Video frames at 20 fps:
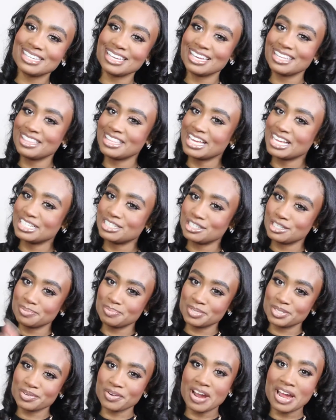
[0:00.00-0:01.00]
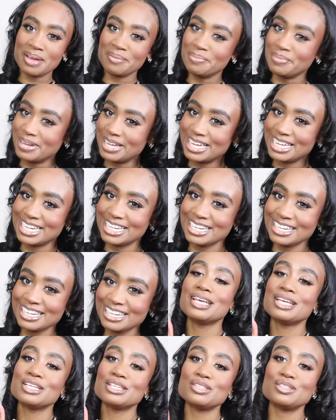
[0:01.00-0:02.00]
hit that subscribe button.
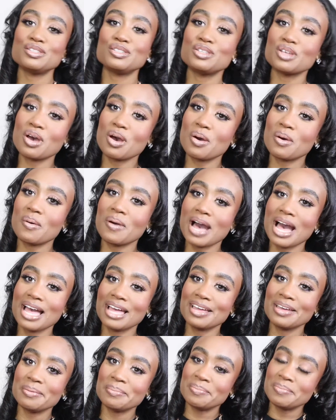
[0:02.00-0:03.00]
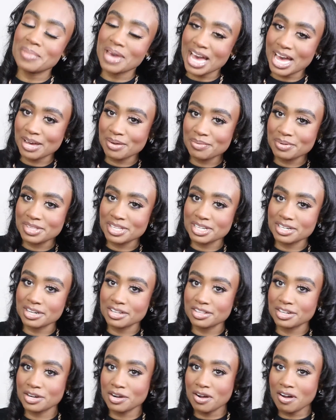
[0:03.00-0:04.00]
So I am back with
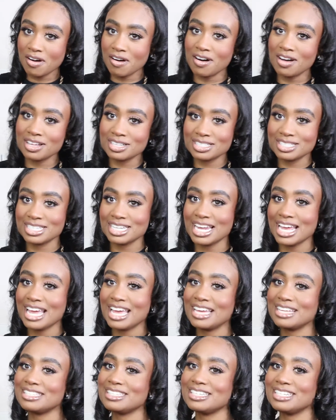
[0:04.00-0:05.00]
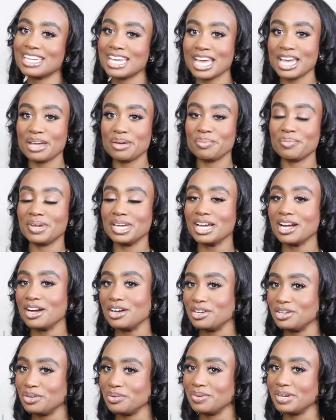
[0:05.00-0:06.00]
another haul today. Today we are
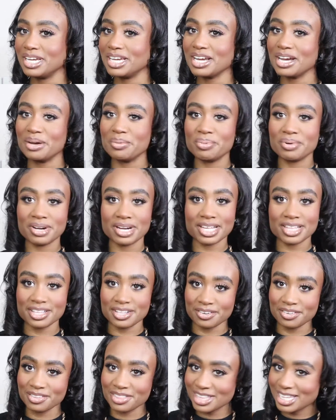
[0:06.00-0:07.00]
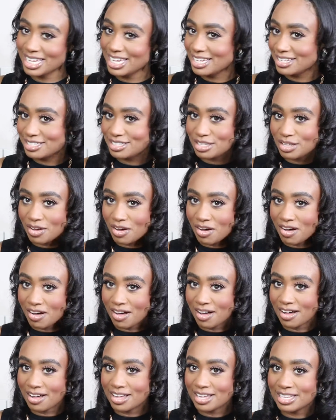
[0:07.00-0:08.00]
doing a Pretty Little Things
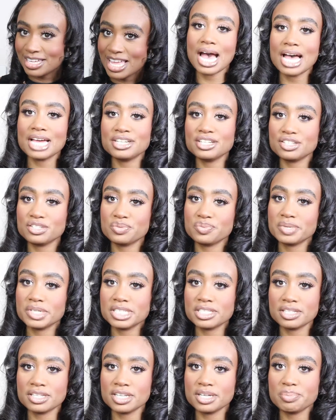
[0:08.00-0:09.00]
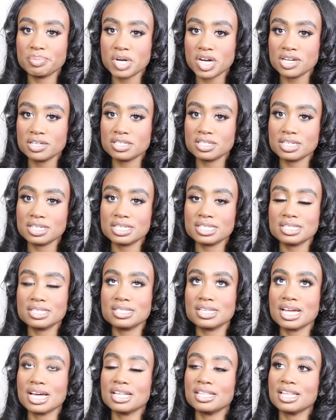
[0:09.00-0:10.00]
haul. I just recently
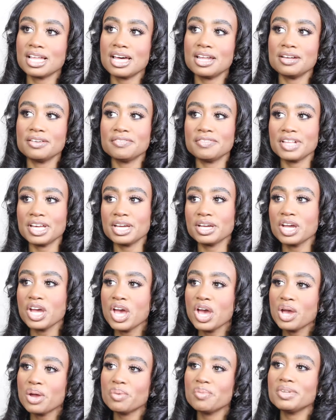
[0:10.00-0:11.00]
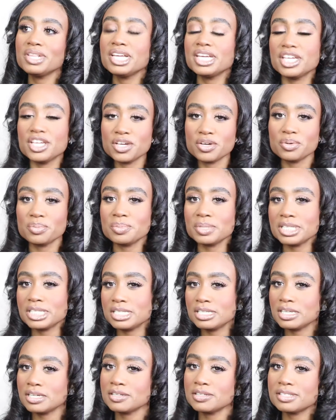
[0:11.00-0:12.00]
purchased a lot of like really cute but
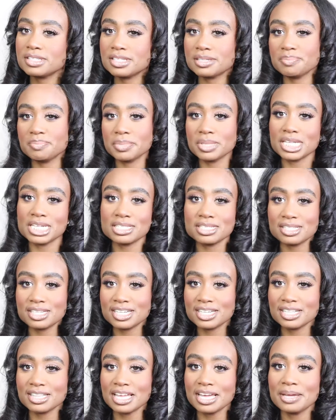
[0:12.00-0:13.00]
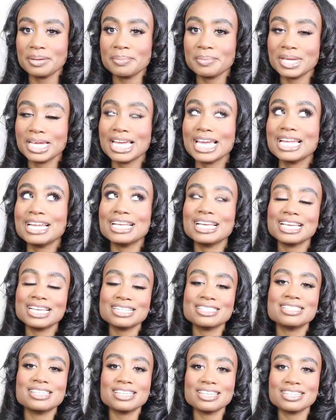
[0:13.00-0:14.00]
still simplistic like and
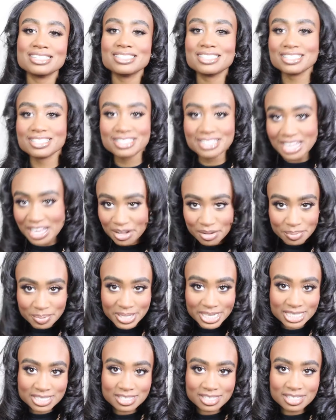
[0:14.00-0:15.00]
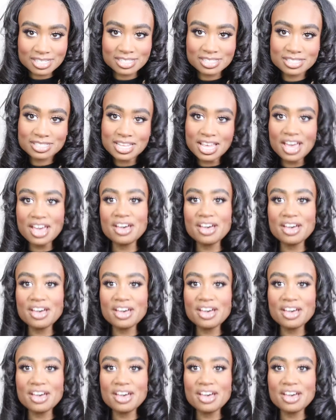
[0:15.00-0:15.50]
easy to style pieces